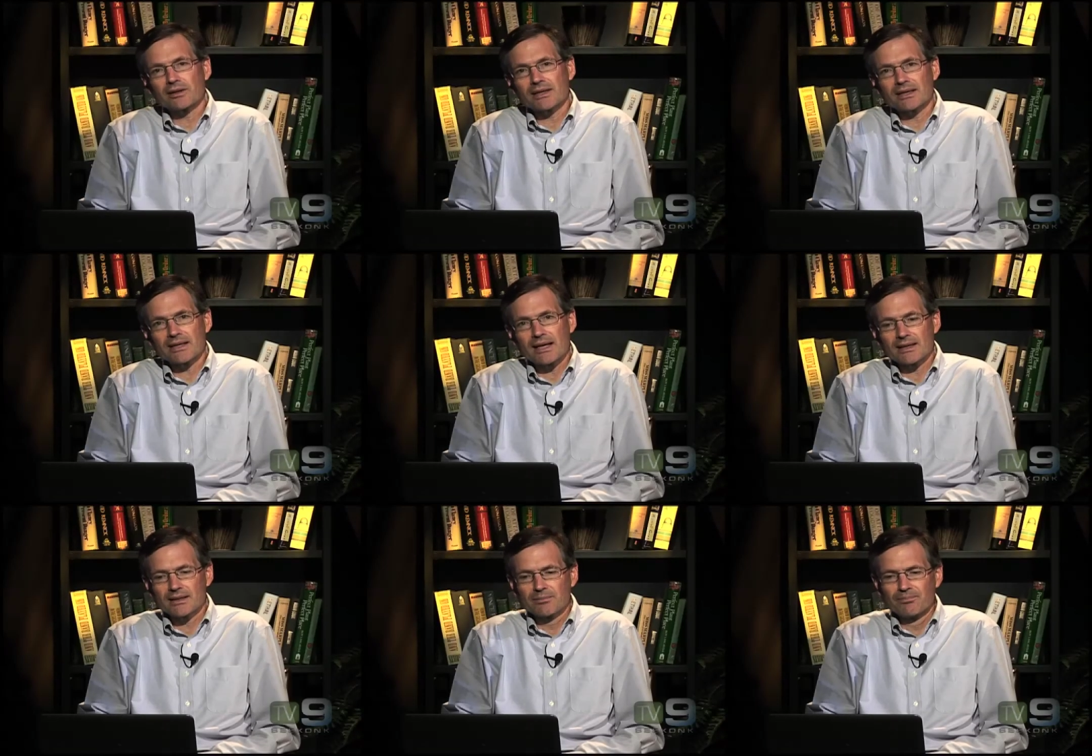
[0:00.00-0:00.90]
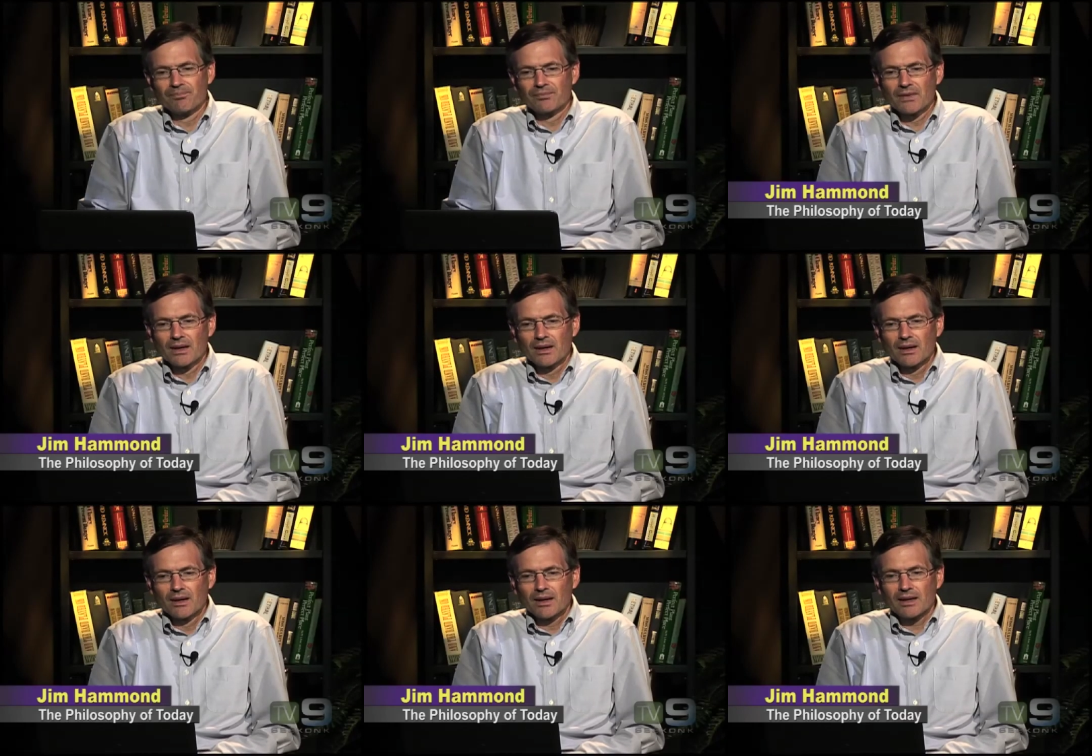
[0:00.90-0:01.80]
success.
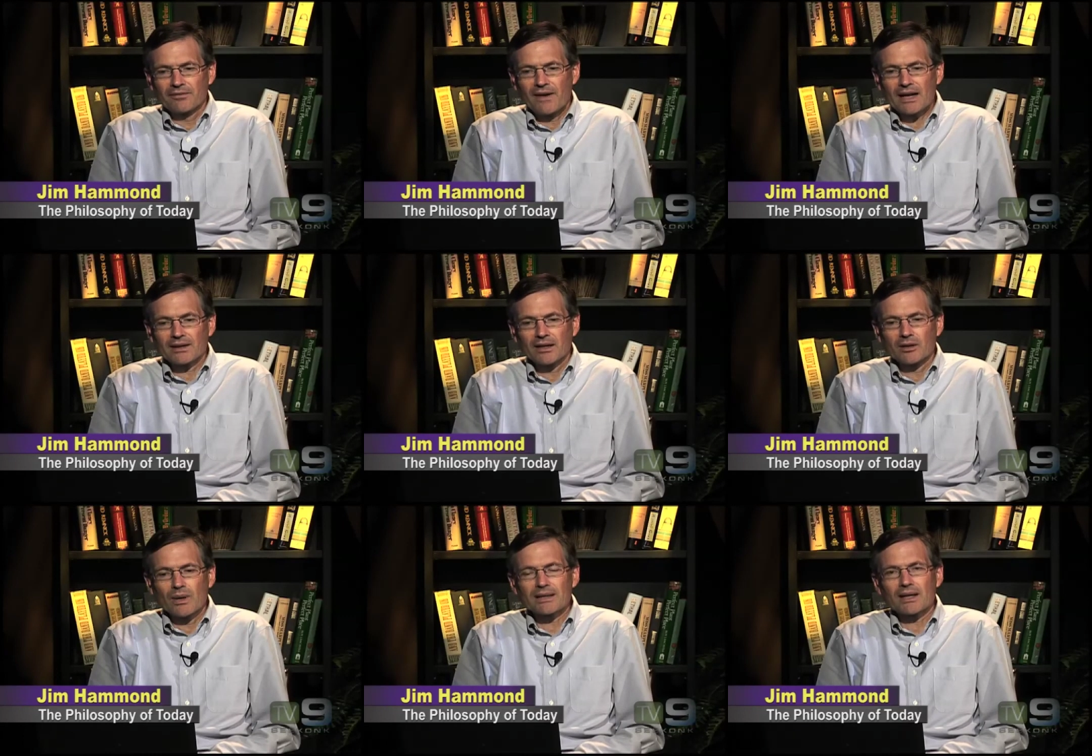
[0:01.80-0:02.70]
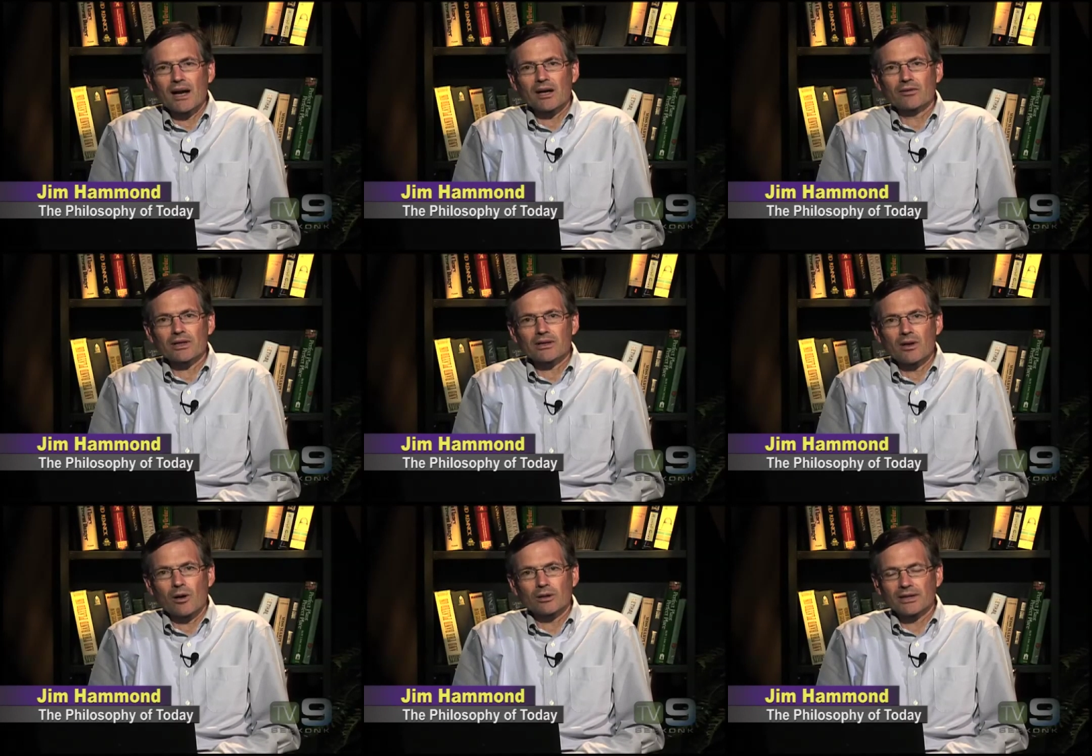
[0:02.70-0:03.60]
In fact, the U.S. Congress
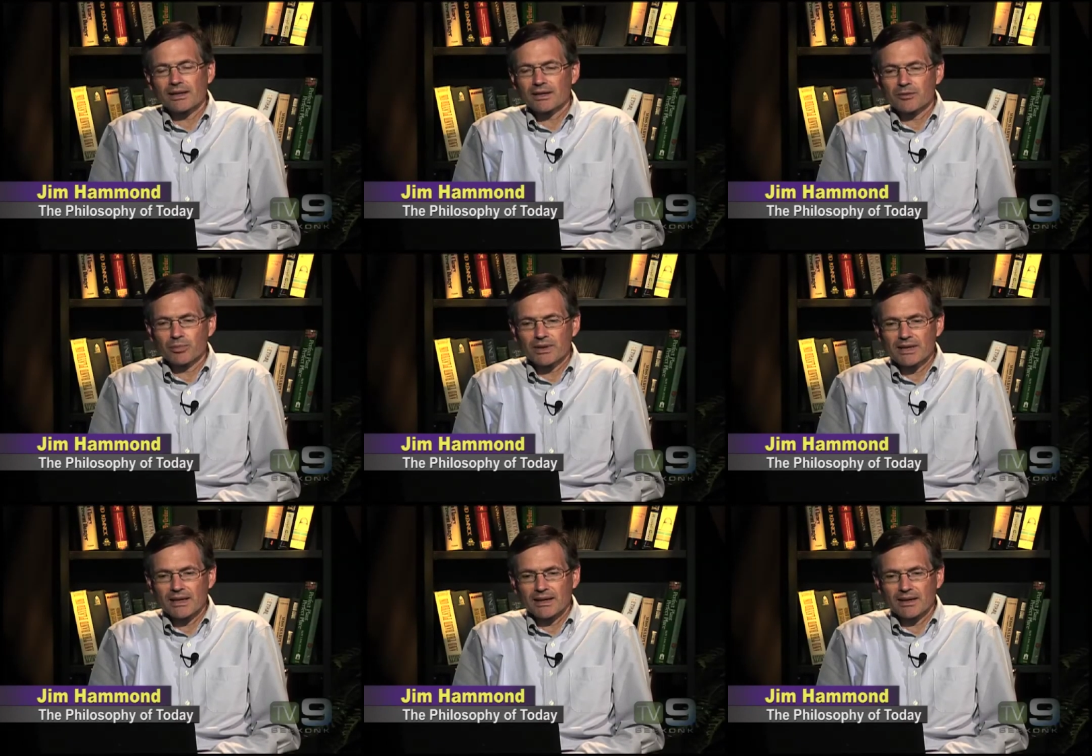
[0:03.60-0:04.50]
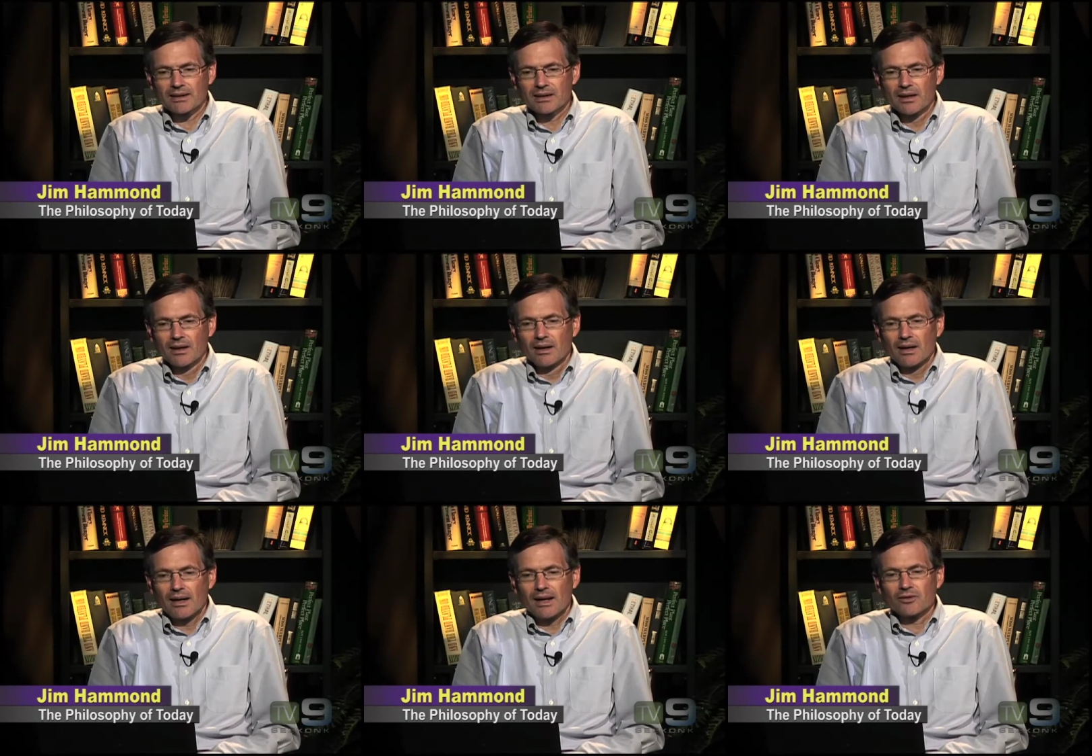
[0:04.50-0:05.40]
halted its proceedings
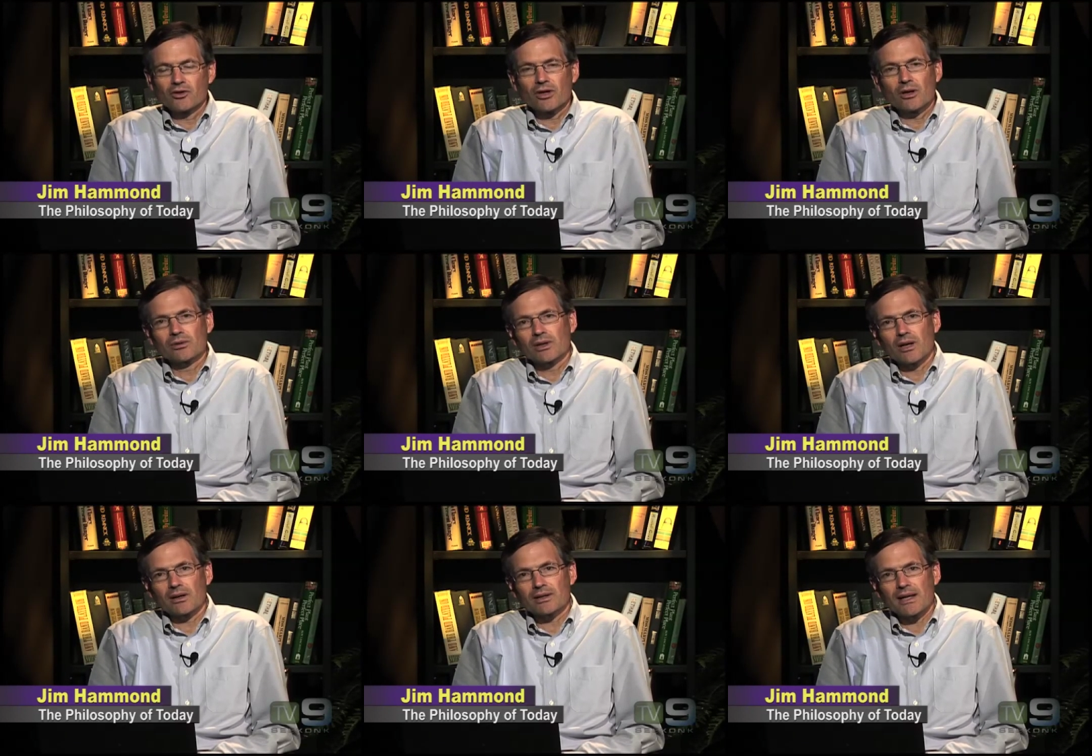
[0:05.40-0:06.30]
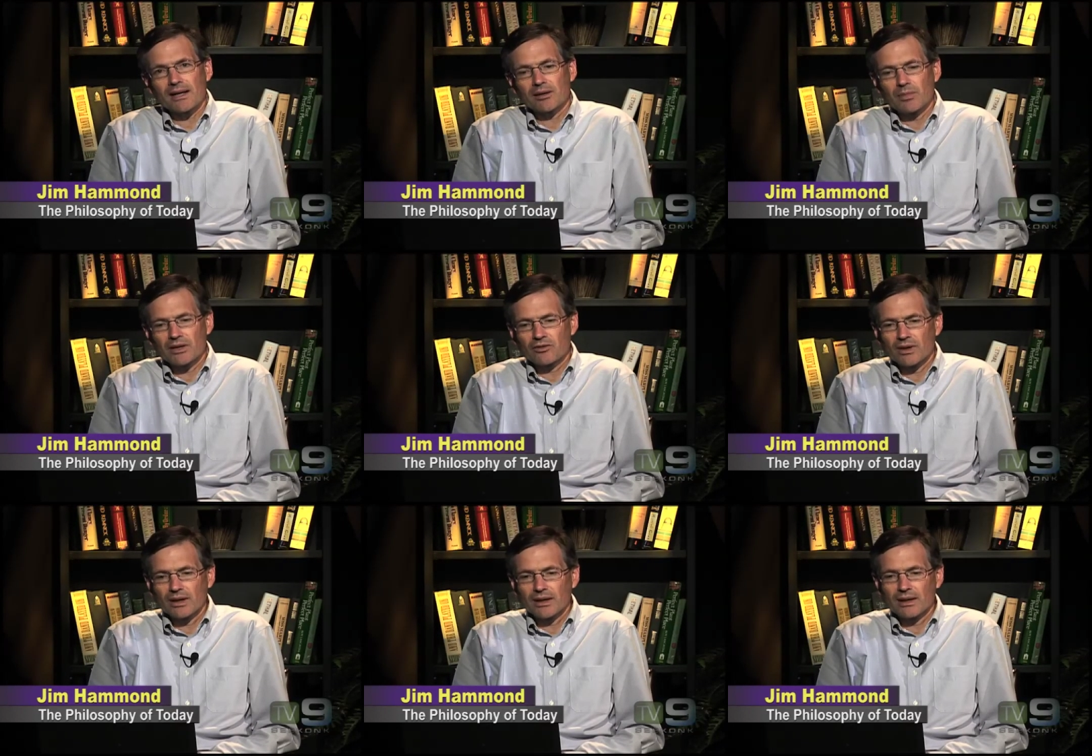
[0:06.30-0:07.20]
and showed Clark's
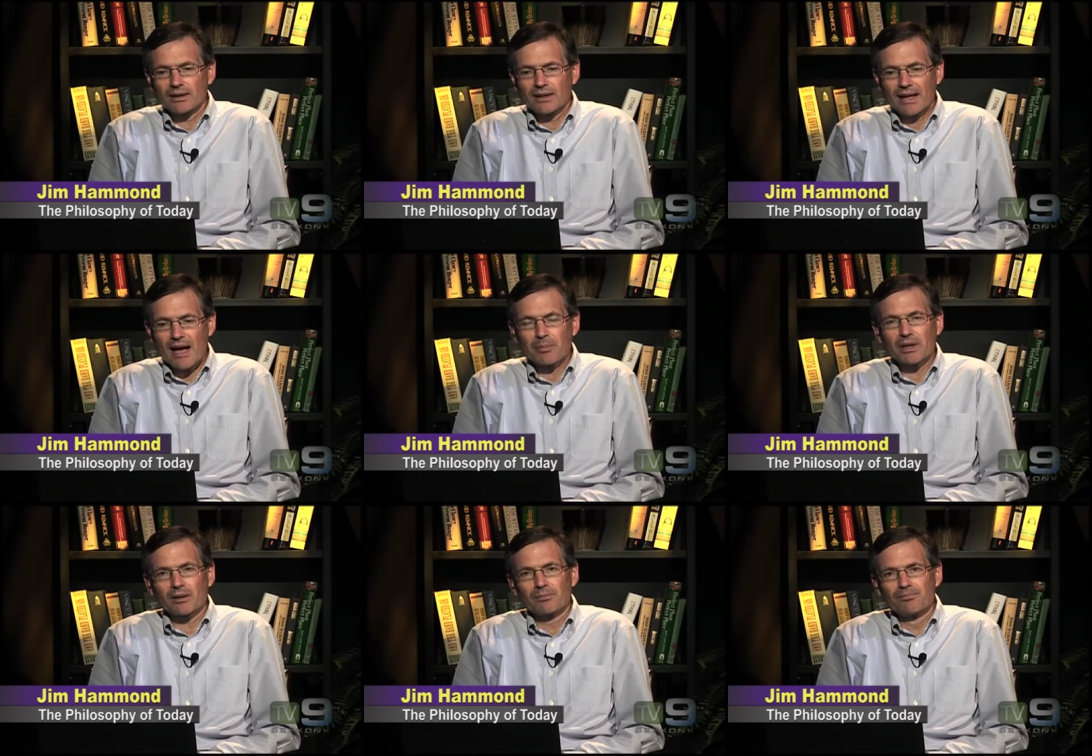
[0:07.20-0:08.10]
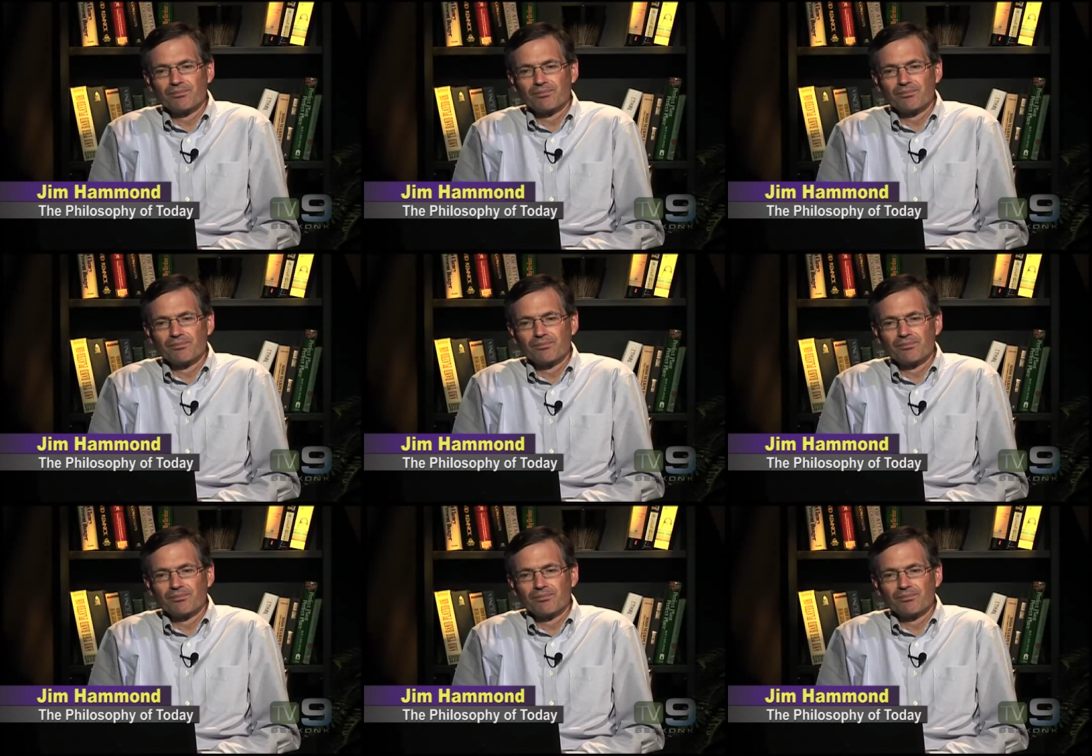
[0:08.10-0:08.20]
documentary in the Capitol.